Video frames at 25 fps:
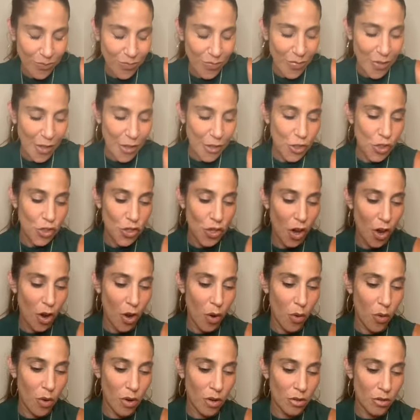
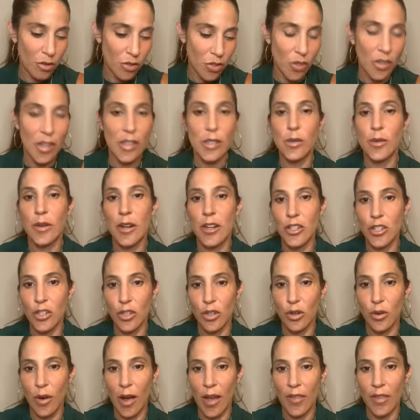So that's what I
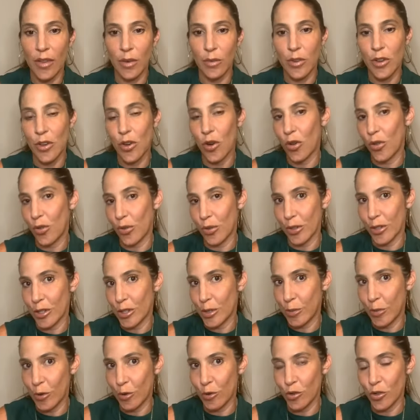do, and then we go through
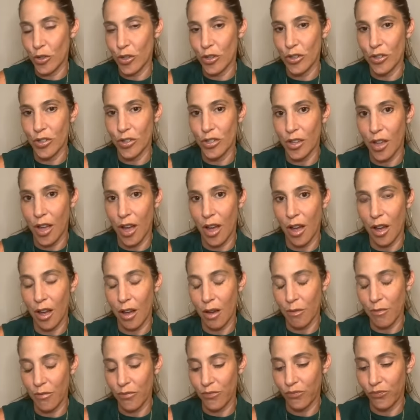exposures,
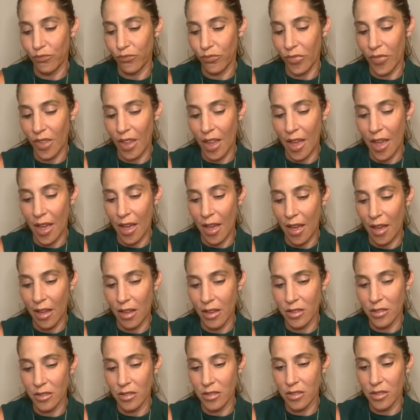
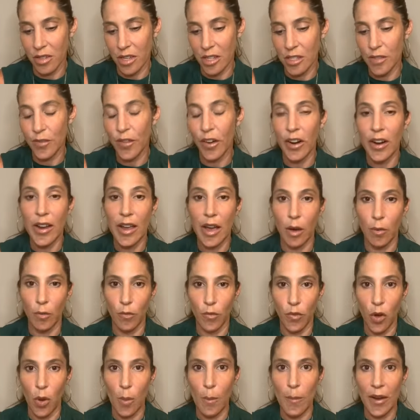and it's very
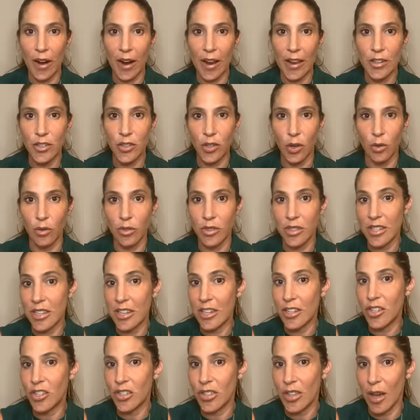helpful. But I don't
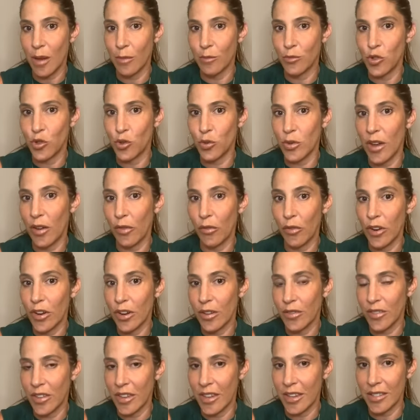teach them to get rid
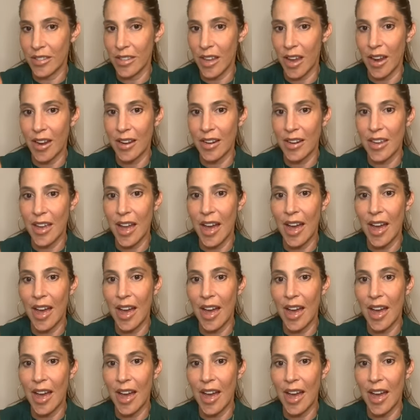of the anxiety.